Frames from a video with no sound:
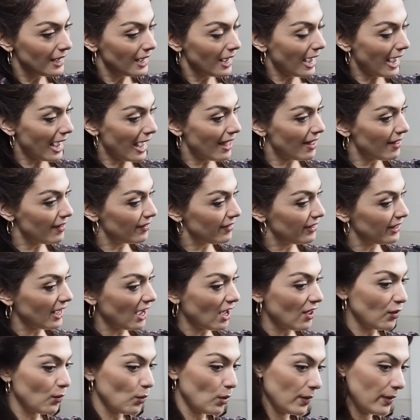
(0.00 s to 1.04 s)
And the
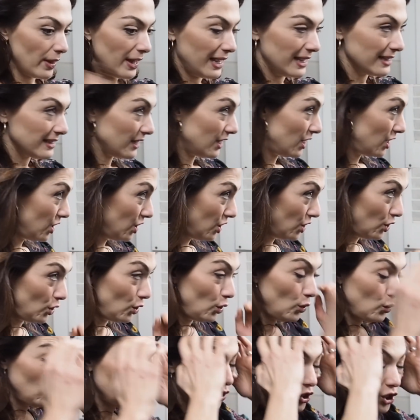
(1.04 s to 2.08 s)
other one that is a
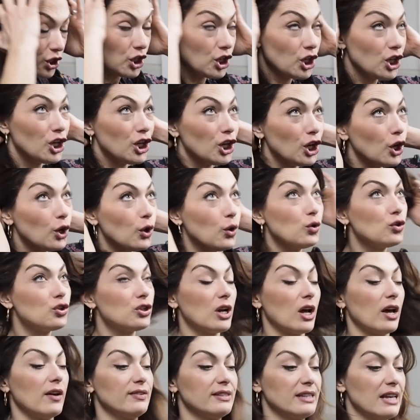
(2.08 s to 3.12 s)
huge
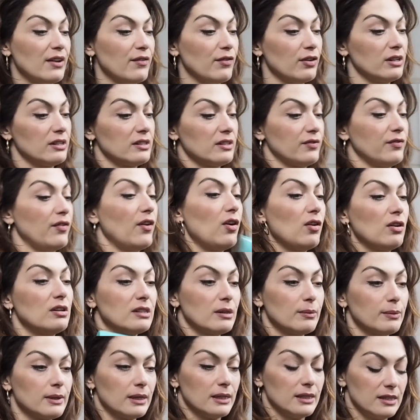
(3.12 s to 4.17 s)
lifesaver as far as
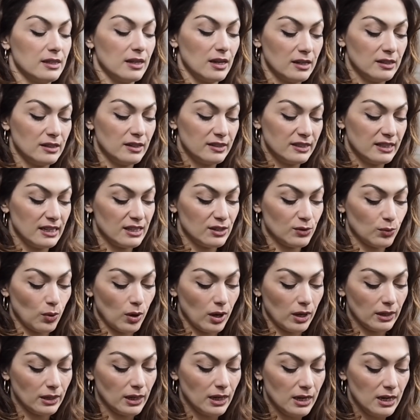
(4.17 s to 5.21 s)
I'm concerned is this
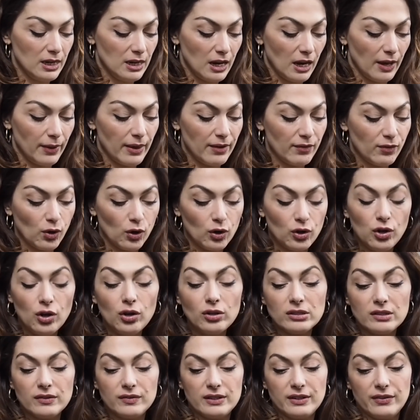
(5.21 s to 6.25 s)
one, and they've got
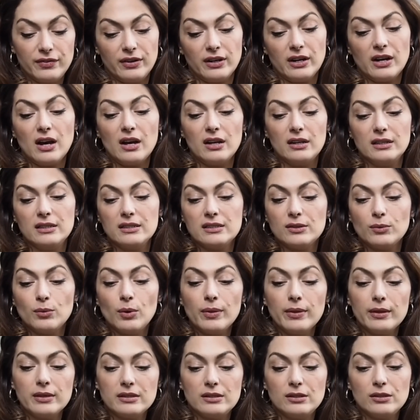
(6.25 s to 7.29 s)
lots of different colours. The one
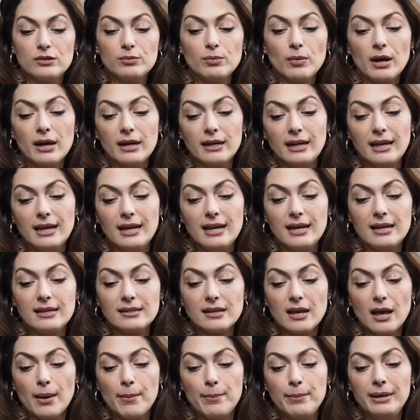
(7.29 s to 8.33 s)
that suits mine is
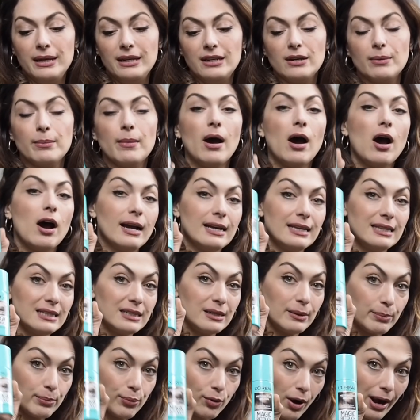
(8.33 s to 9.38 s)
a medium
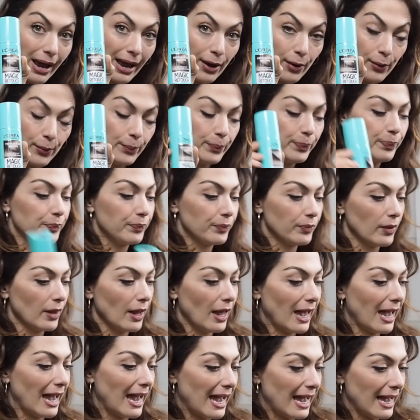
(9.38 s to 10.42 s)
iced brown,
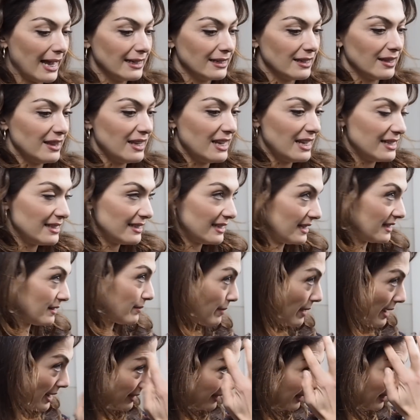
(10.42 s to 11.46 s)
and this is
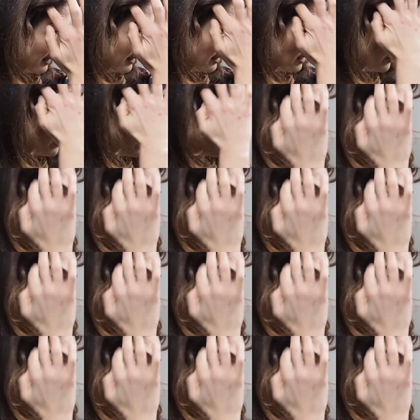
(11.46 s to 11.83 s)
amazing stuff.